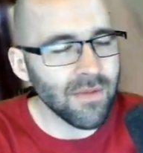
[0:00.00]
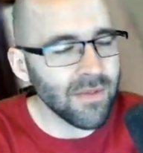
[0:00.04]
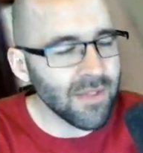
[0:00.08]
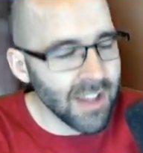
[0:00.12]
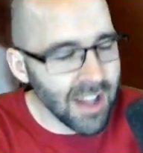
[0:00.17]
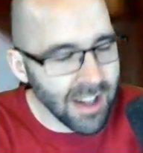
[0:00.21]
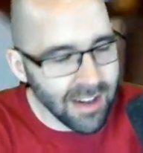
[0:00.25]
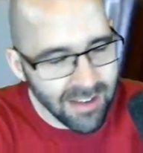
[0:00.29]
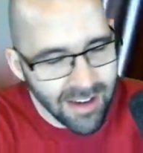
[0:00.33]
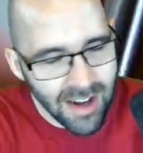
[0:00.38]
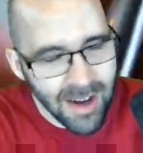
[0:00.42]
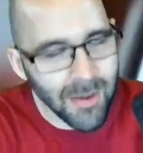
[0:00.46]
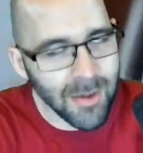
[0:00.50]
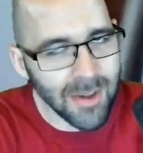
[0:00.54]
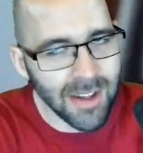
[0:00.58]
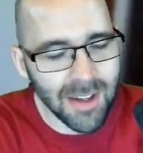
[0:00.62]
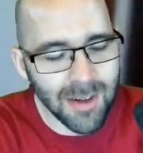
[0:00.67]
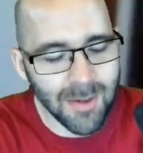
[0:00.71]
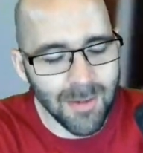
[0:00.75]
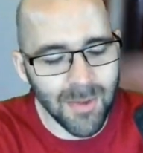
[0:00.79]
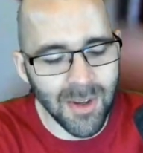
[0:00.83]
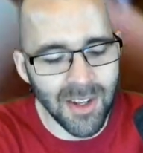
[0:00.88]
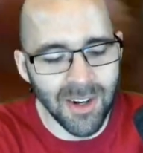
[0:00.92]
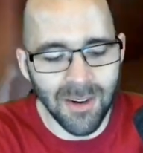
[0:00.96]
Not with
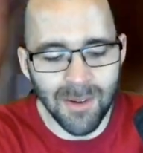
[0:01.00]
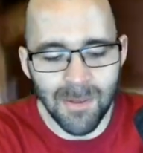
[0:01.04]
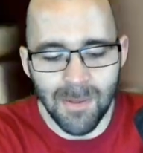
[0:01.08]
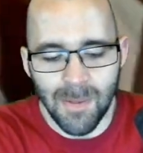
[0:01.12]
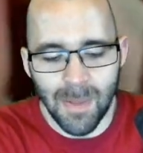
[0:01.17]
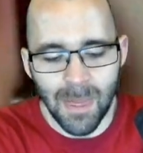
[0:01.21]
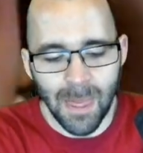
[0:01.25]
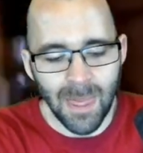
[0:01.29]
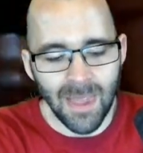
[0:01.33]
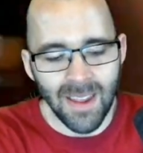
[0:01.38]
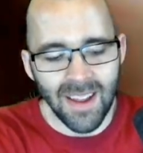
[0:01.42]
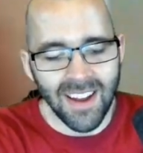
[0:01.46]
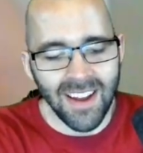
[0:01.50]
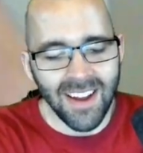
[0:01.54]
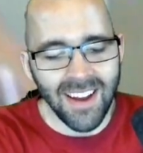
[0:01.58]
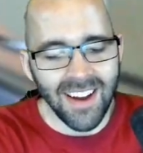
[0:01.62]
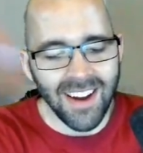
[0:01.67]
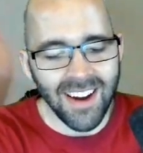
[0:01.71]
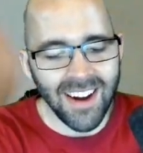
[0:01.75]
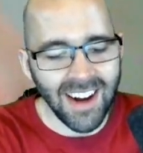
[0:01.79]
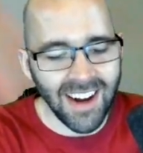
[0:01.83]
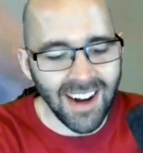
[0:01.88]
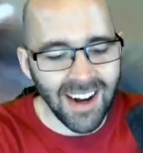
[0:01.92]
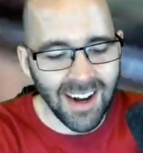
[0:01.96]
the computer.
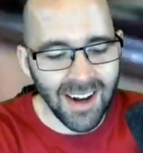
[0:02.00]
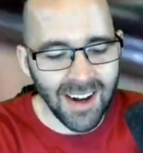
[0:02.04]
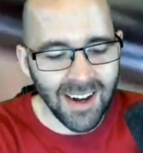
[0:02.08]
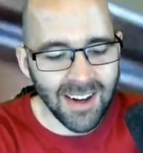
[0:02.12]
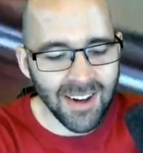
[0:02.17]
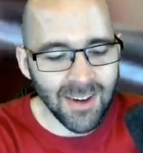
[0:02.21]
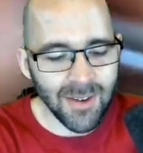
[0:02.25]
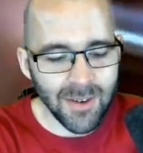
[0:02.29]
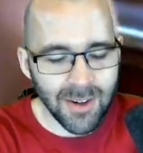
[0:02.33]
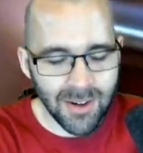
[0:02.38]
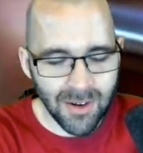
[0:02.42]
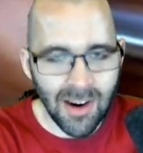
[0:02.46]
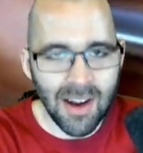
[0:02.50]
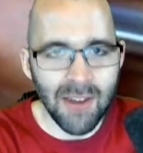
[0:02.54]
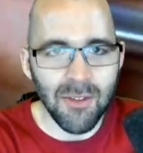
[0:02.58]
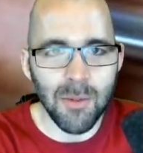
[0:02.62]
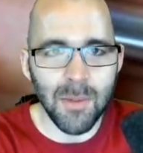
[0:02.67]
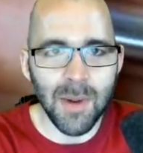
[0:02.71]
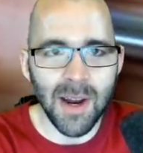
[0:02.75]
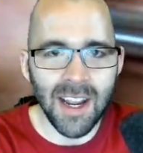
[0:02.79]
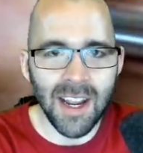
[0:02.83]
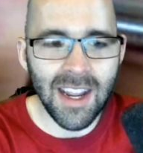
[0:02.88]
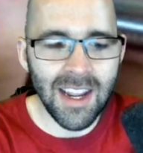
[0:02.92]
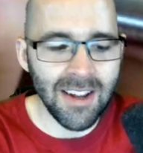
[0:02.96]
We'll graph
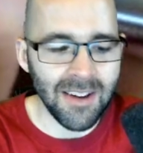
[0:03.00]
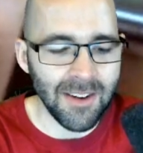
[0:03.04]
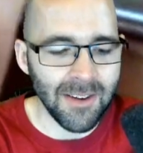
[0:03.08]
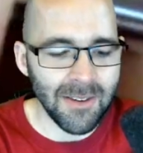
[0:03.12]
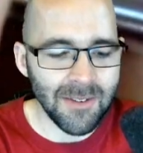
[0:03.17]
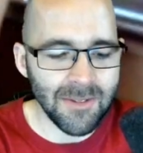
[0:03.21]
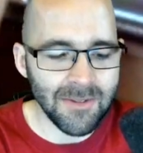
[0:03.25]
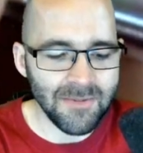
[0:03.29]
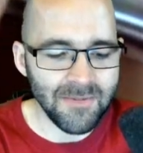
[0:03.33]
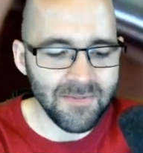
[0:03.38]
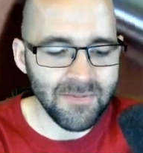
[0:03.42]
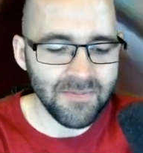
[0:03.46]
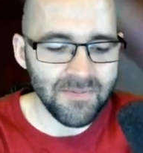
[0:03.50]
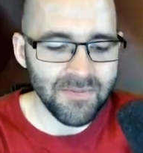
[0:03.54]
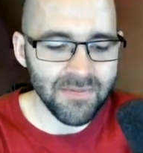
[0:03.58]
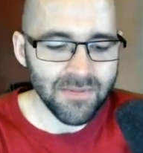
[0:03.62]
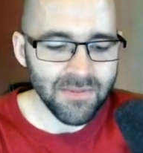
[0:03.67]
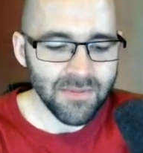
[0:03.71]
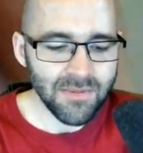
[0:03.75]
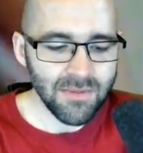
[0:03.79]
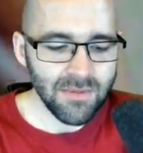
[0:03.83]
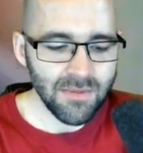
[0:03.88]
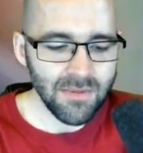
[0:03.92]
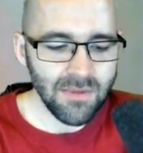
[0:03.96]
it hand.
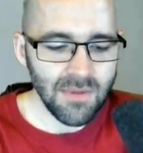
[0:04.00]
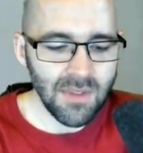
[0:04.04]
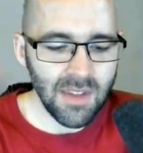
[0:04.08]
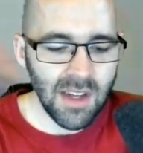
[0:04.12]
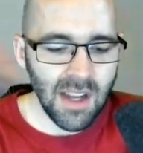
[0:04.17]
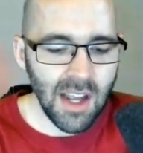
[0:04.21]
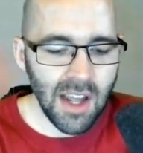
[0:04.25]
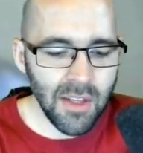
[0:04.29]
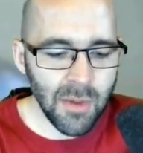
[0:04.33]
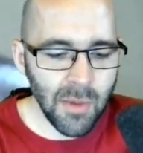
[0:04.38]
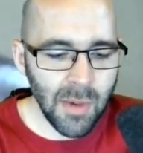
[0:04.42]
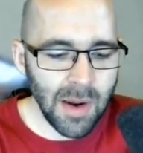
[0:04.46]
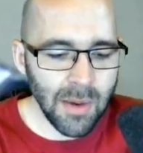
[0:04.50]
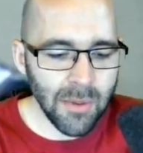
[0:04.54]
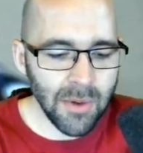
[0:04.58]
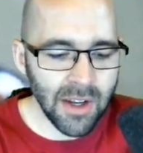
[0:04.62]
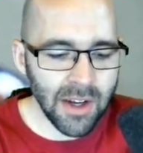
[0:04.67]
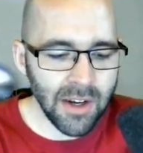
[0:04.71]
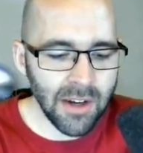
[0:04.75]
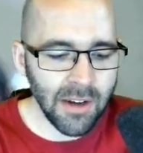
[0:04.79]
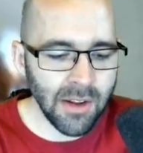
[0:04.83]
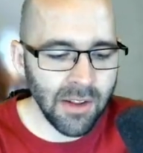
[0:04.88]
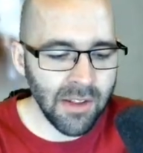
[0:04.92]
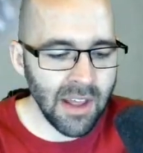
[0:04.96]
And the way we're
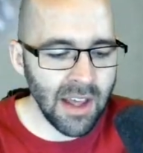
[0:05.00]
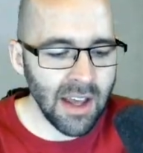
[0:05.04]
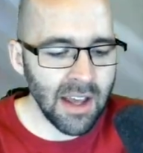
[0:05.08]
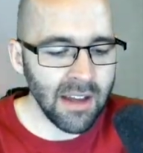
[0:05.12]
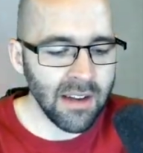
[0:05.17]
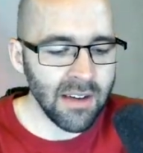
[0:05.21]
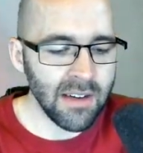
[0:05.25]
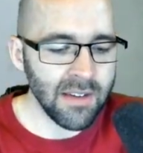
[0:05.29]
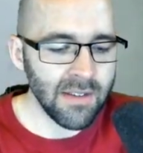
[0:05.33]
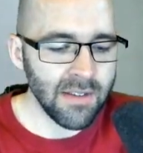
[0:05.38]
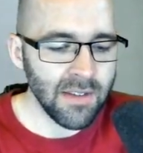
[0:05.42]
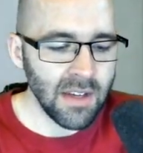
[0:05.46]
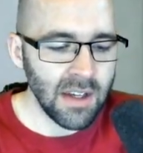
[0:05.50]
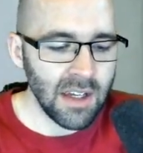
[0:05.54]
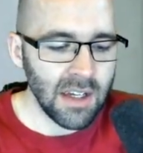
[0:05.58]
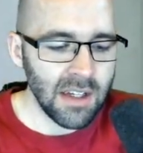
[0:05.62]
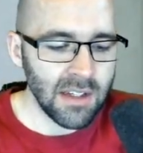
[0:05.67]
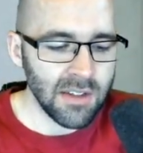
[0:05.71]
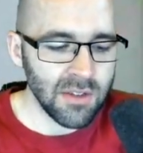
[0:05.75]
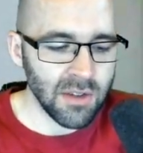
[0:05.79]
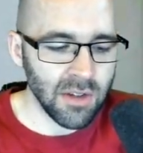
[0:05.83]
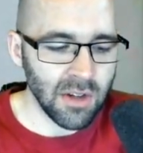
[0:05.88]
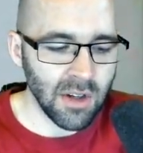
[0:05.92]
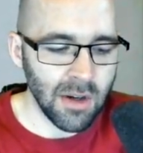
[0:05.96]
going to do that
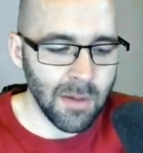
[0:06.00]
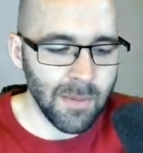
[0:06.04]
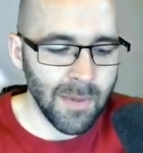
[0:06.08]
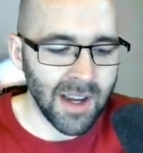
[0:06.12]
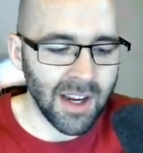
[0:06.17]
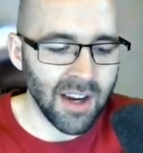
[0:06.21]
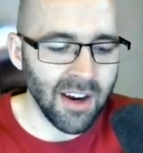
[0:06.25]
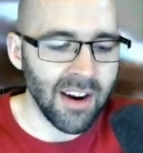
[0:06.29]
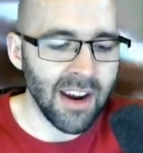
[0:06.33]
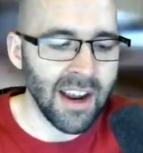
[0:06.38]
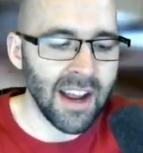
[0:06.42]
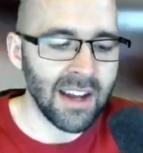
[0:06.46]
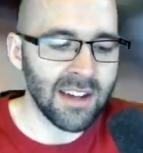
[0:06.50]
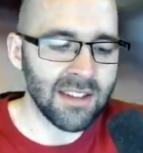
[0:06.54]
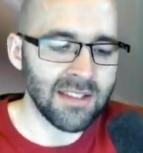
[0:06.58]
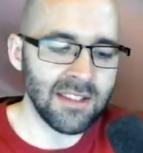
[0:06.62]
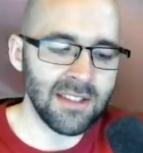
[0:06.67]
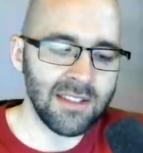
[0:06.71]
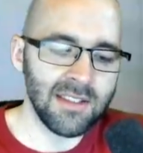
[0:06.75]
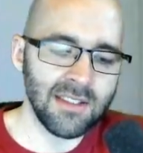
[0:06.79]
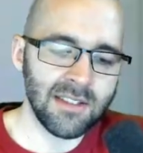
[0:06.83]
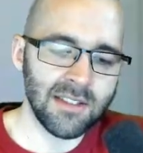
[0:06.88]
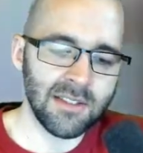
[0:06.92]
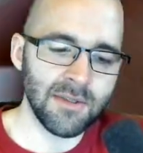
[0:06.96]
is we're going to make our
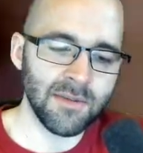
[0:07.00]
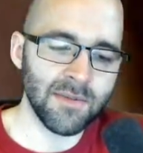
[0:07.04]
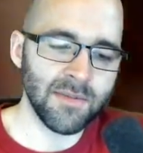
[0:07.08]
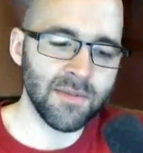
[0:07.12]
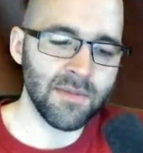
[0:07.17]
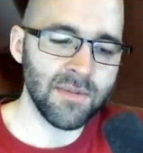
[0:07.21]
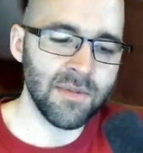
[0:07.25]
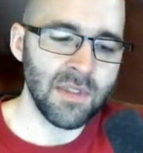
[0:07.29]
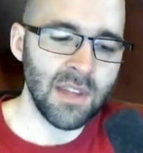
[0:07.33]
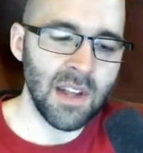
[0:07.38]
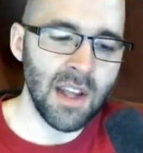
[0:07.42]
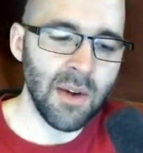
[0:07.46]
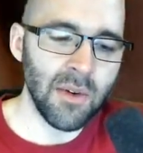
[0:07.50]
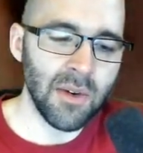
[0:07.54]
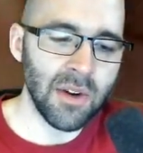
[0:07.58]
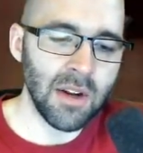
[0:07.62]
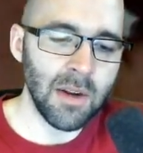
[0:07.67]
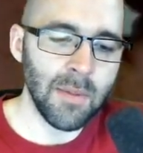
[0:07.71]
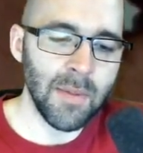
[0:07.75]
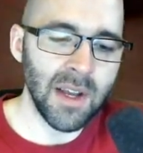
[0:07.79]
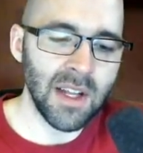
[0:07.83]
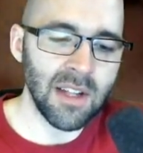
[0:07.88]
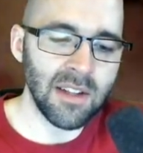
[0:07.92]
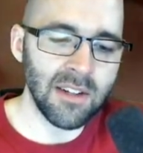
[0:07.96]
axes, and we're
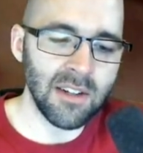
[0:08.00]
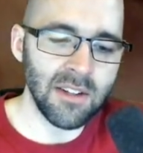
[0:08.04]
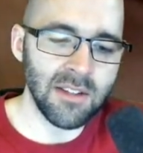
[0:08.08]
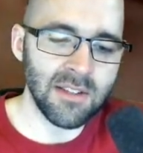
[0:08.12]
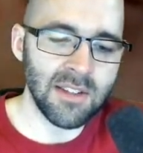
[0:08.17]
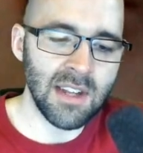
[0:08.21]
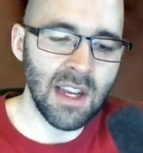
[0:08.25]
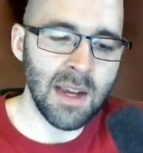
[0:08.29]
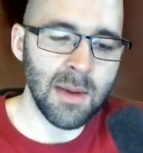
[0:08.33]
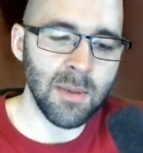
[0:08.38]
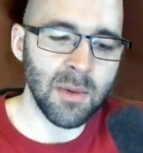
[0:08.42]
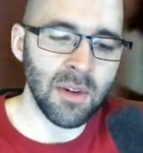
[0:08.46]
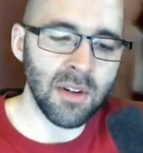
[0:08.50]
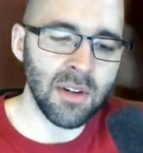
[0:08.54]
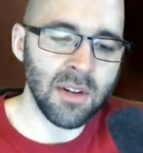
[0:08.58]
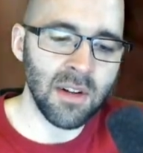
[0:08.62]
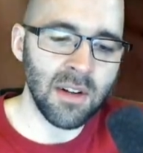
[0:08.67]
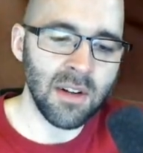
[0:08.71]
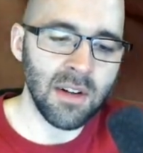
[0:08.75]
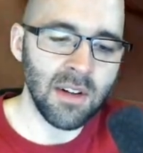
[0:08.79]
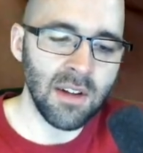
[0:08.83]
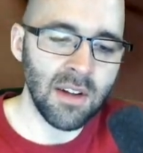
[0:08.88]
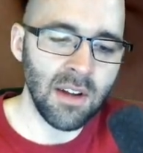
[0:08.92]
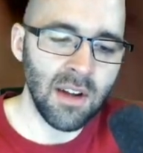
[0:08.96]
going to make a little
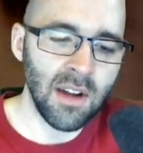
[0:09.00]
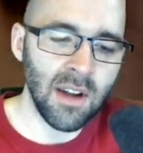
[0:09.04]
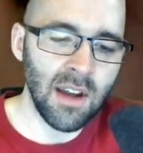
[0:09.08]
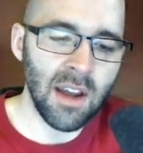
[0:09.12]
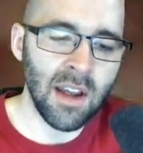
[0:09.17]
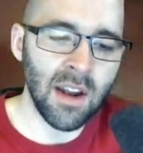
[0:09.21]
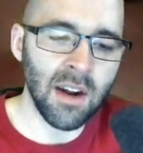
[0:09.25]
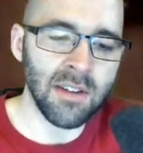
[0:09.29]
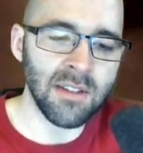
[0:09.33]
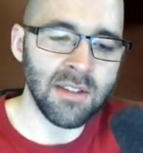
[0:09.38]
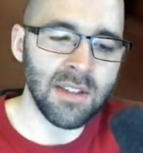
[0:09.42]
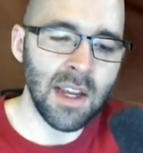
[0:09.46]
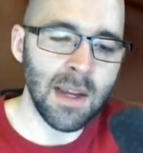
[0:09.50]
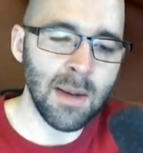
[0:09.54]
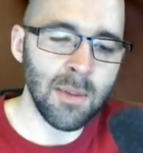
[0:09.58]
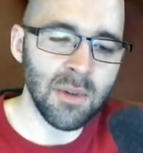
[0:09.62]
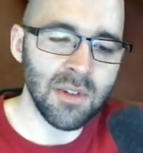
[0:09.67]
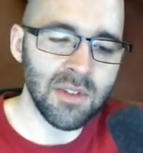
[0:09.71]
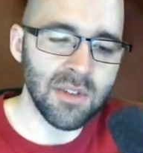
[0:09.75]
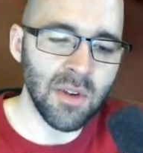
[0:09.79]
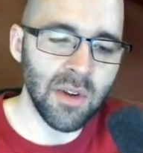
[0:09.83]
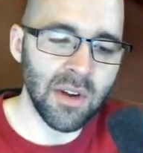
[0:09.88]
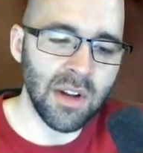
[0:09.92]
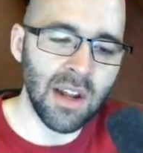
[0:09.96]
table. And our
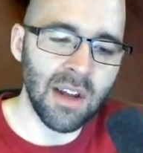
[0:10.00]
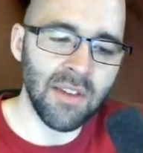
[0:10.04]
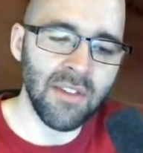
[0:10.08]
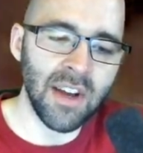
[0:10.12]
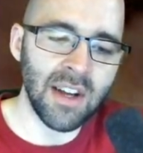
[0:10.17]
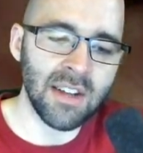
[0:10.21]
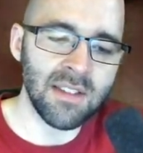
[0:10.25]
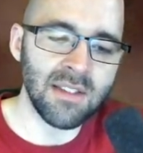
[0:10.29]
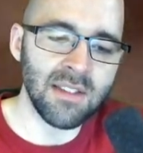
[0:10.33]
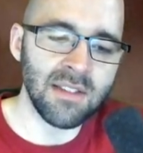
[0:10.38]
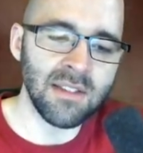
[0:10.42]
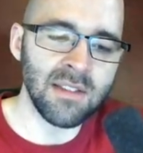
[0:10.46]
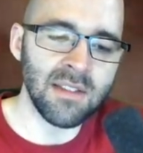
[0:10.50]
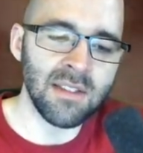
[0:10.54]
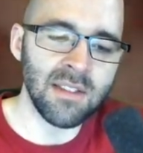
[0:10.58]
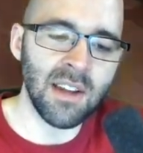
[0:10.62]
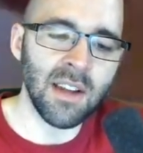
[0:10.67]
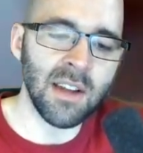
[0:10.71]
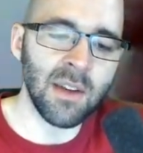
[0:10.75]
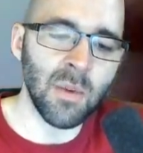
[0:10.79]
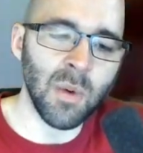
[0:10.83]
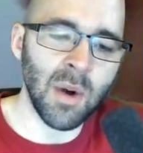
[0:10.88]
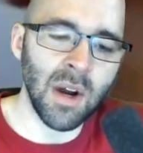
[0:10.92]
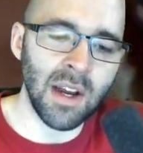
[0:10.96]
table is going to have x's
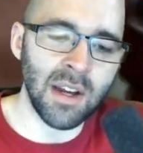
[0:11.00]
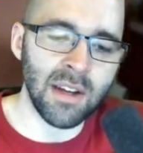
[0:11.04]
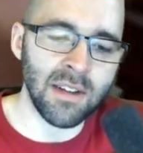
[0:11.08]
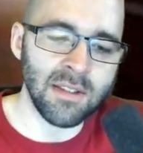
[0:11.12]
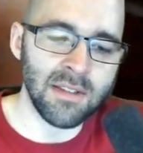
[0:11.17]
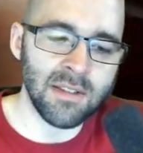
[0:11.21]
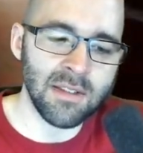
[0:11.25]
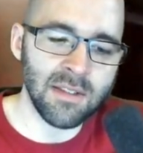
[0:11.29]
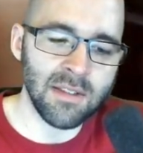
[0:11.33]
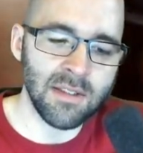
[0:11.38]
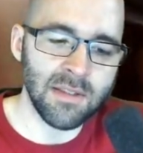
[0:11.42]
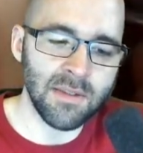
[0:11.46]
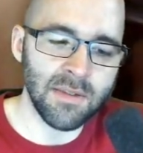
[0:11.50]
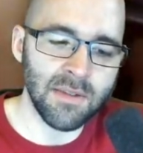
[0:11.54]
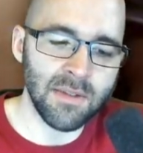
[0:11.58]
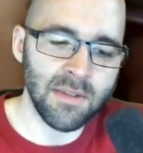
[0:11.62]
and y's.